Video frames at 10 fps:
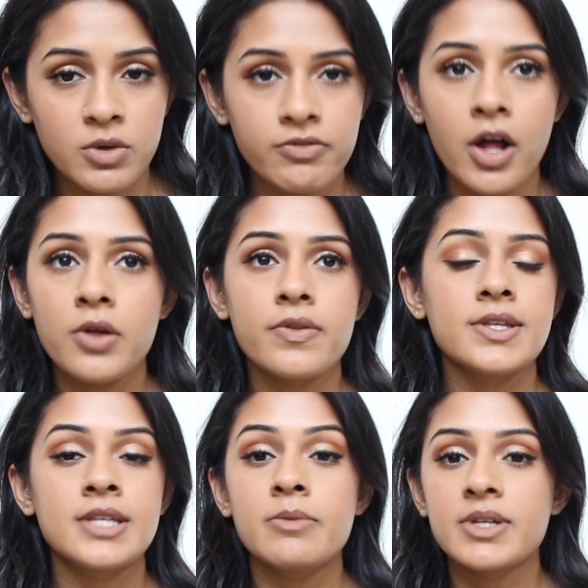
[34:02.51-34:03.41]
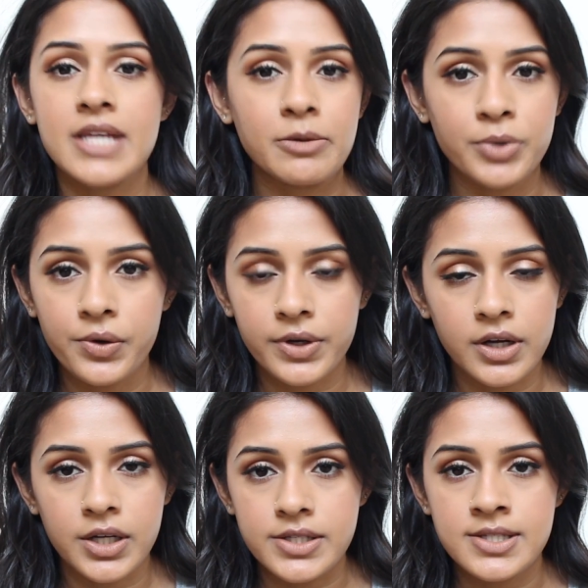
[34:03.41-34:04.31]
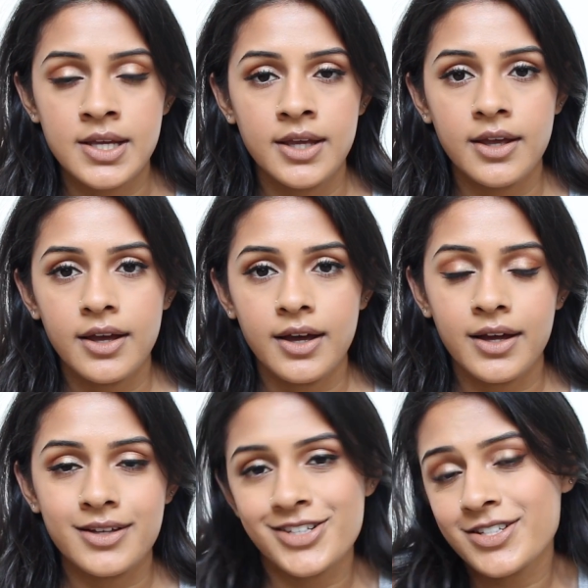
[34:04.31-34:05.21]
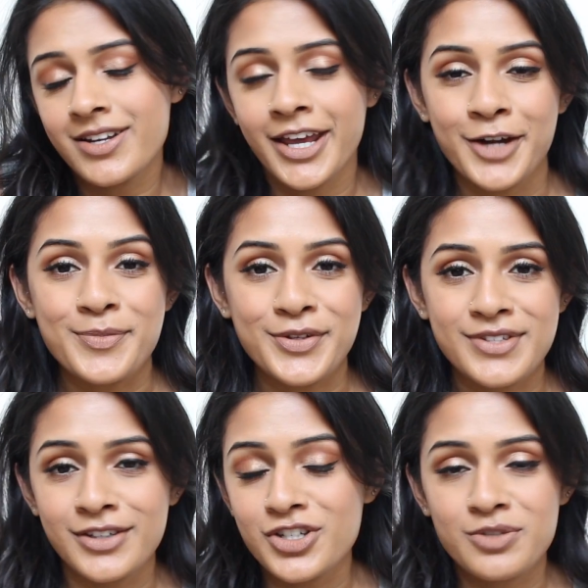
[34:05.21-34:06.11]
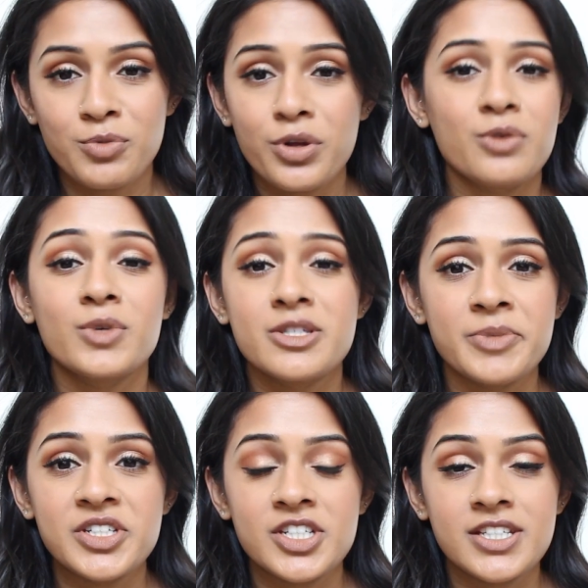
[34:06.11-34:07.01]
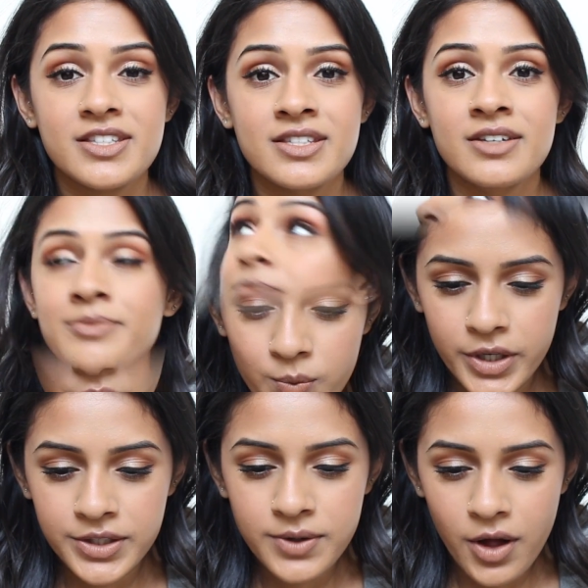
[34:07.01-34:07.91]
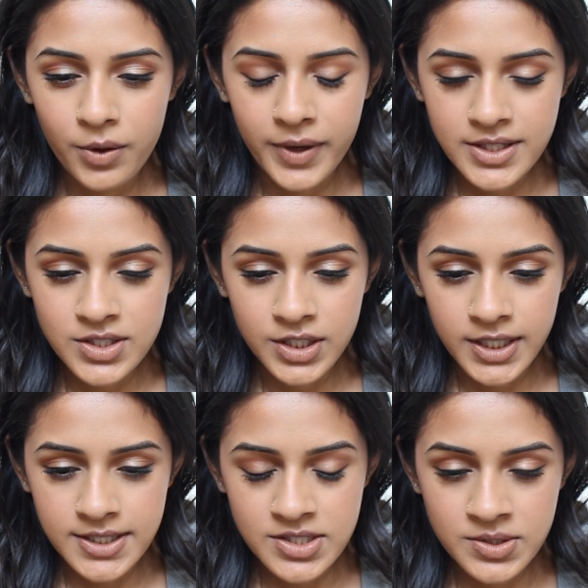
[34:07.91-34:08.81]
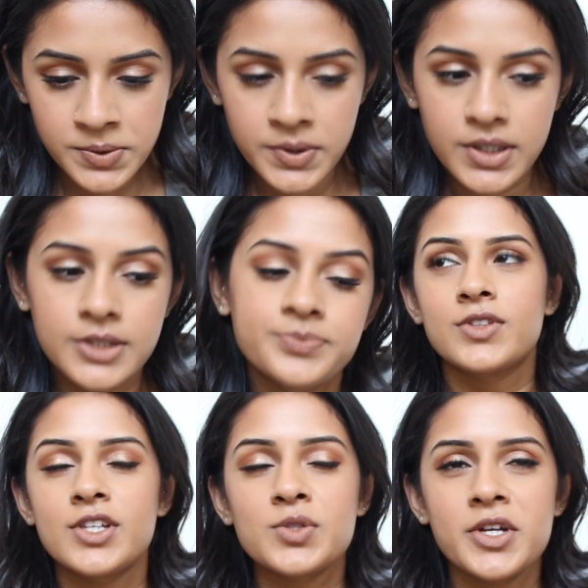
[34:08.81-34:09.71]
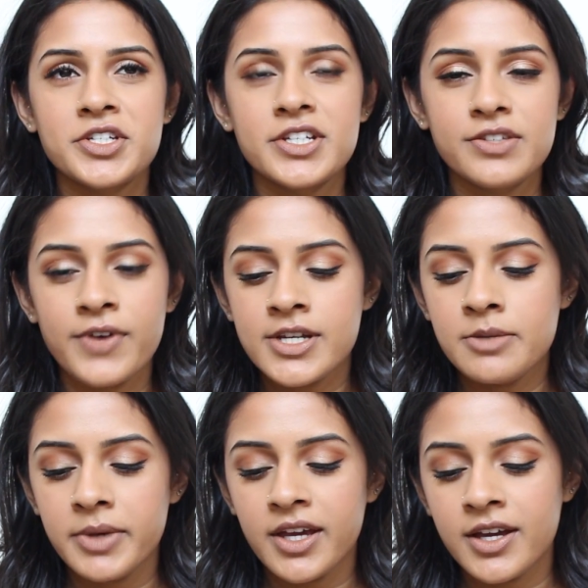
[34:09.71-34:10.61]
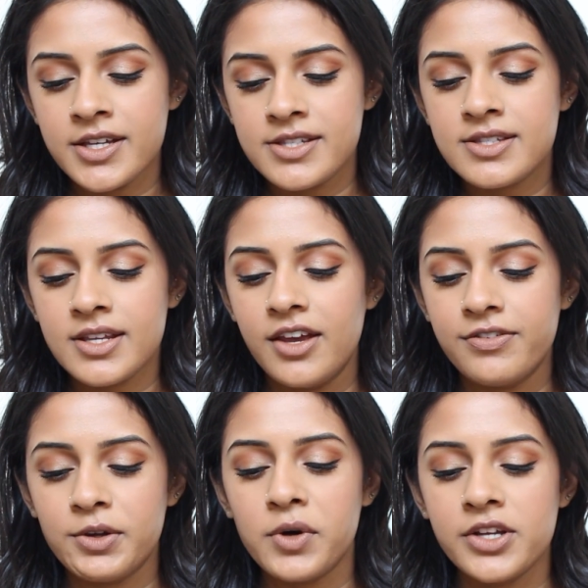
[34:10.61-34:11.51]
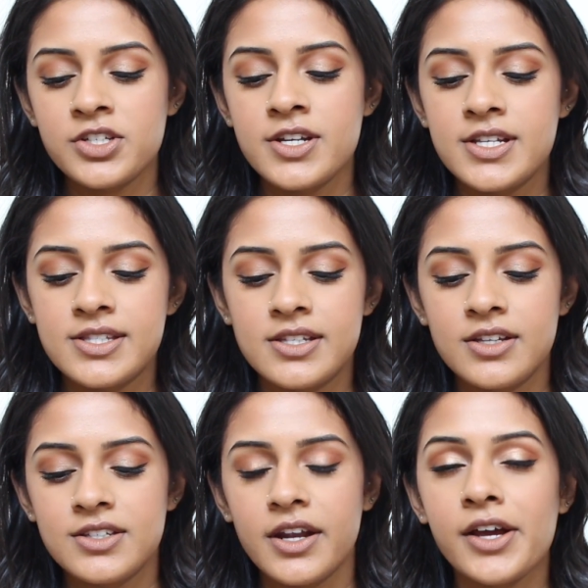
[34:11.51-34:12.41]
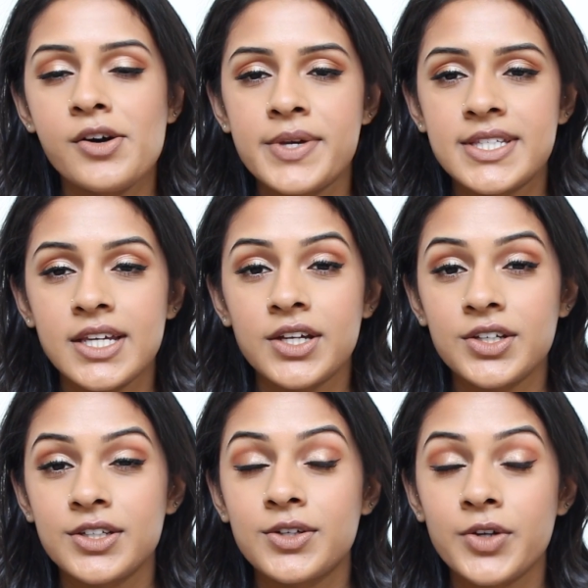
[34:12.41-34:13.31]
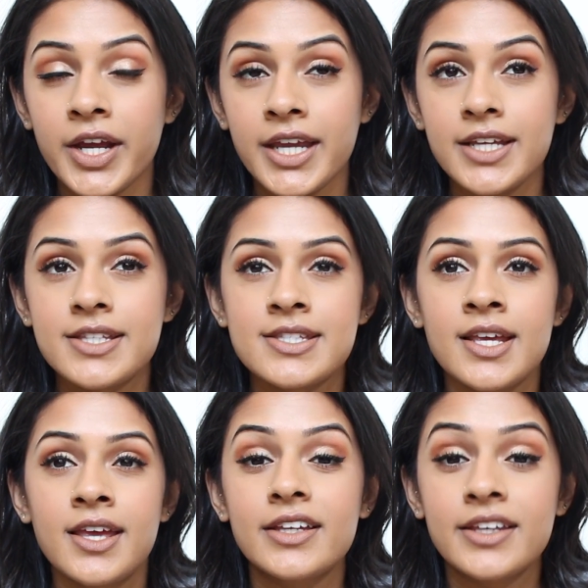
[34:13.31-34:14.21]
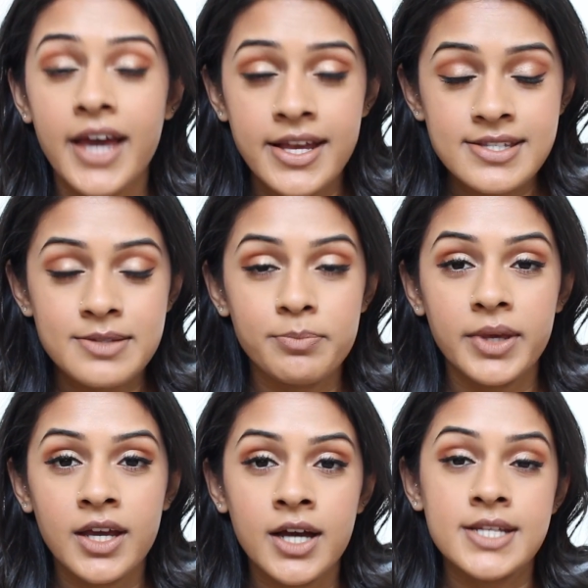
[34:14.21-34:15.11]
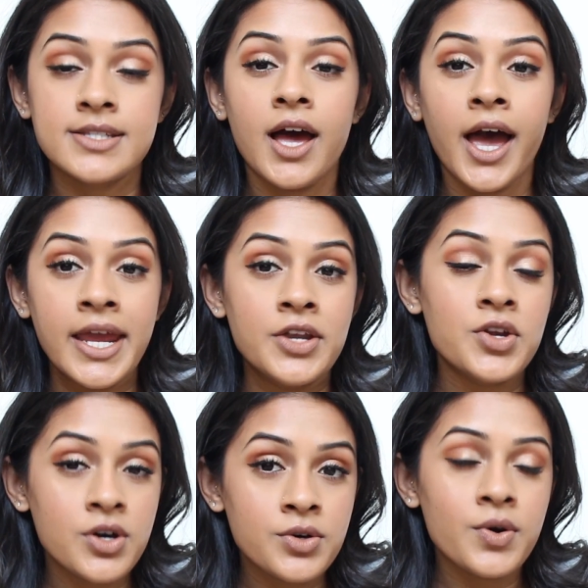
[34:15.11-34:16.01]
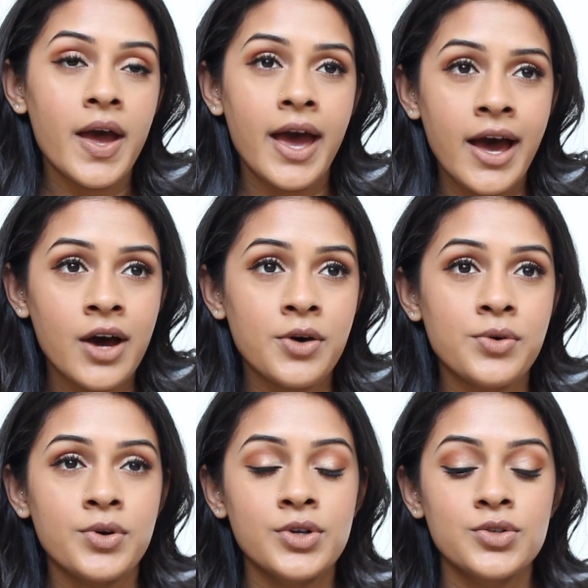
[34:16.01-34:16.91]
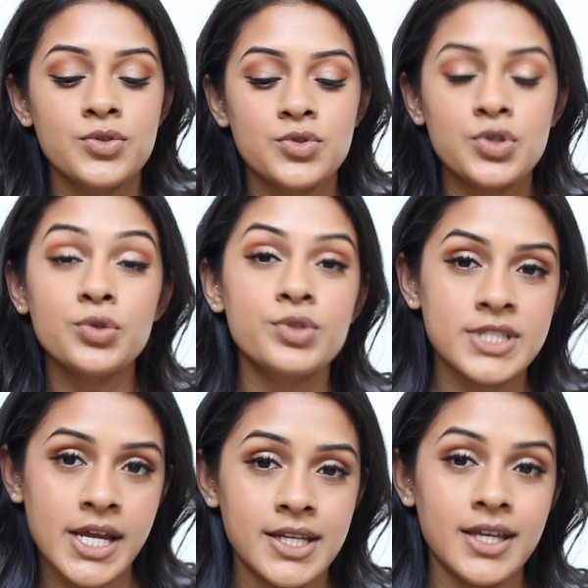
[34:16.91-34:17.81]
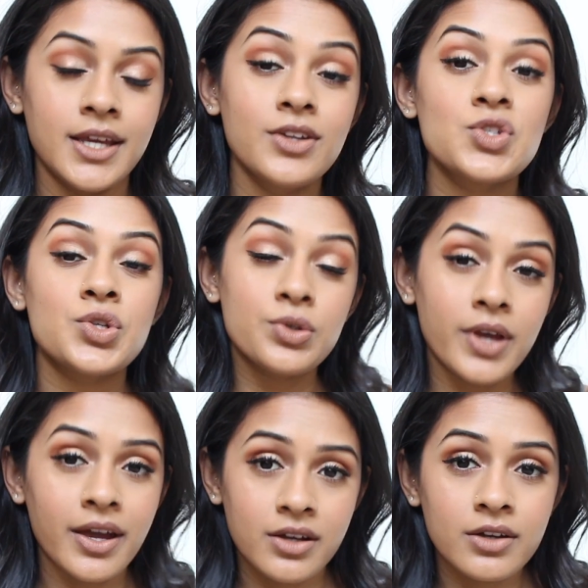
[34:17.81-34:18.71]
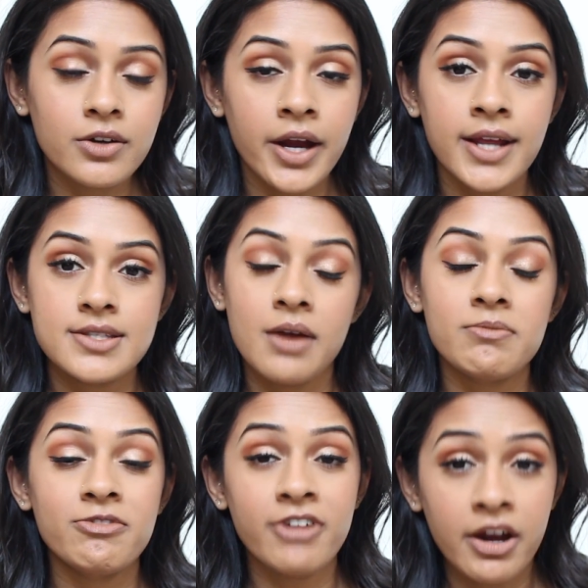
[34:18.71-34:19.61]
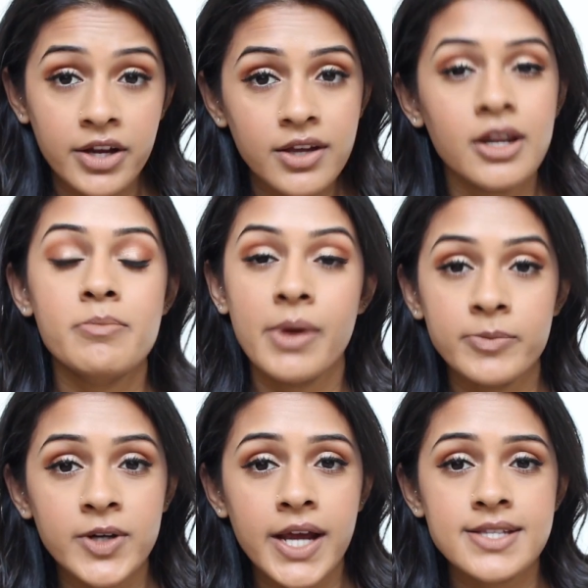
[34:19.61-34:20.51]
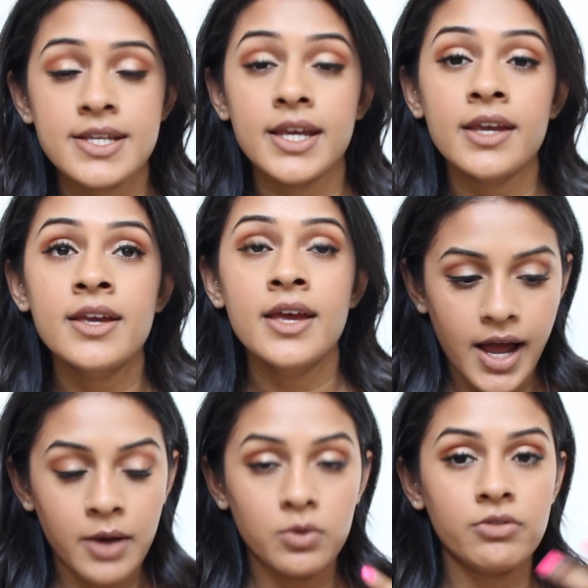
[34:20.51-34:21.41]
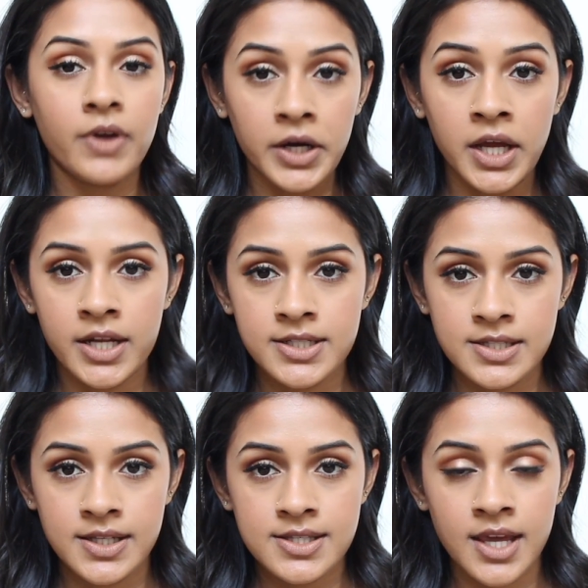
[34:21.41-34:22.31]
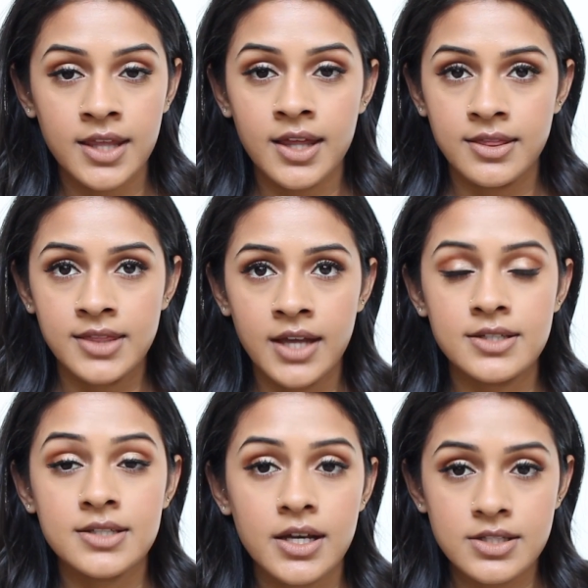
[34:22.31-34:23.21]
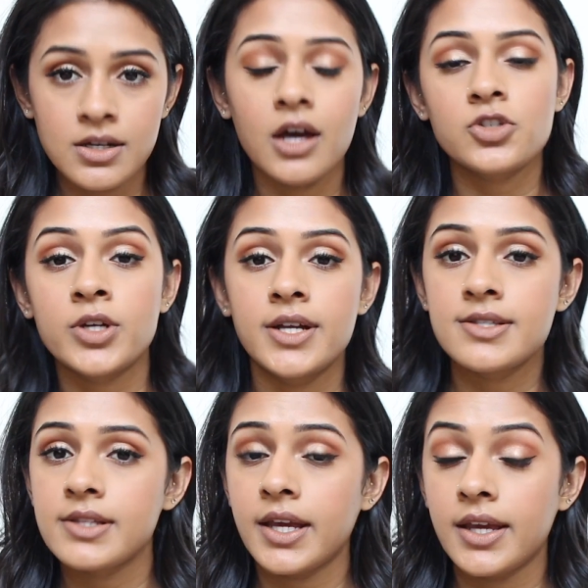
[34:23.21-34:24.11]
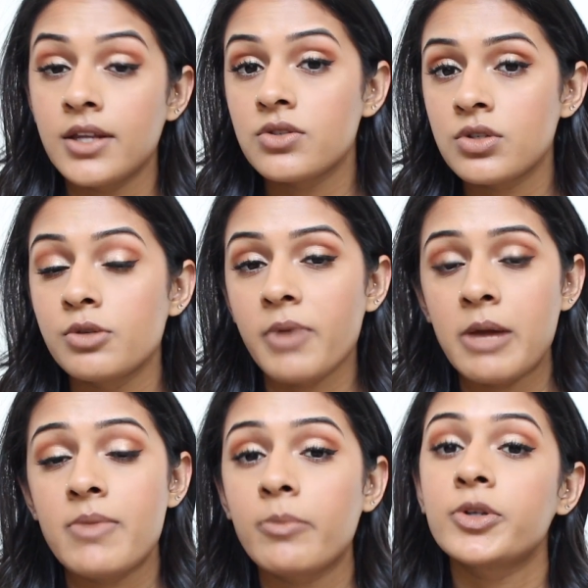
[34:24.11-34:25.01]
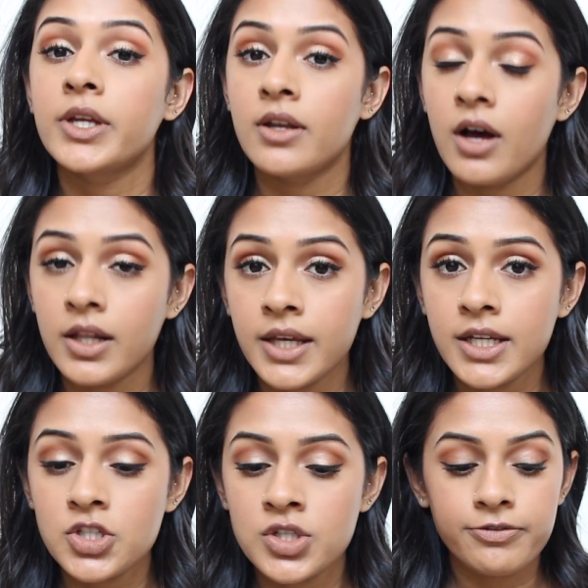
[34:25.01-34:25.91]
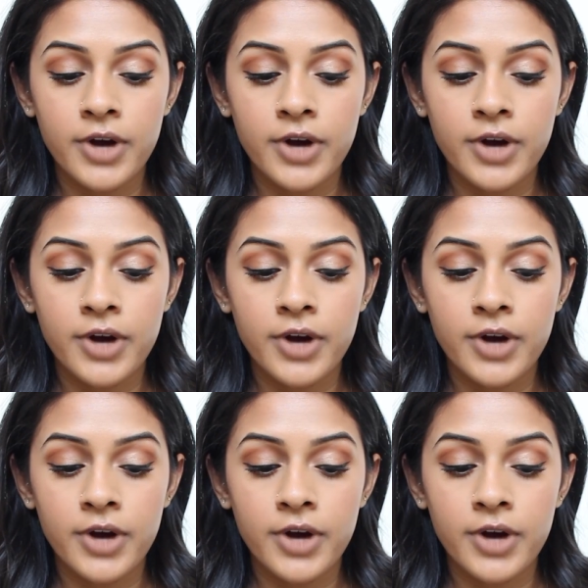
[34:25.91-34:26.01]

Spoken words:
We follow the same exact protocols, just on animals and just more than one species. Were you always good at school? This question is funny because if the question is, did I always get good grades? Yes, because I know how to study to get good grades. I'm very good at memorizing. I will very honestly say that that does not translate into my memory knowledge.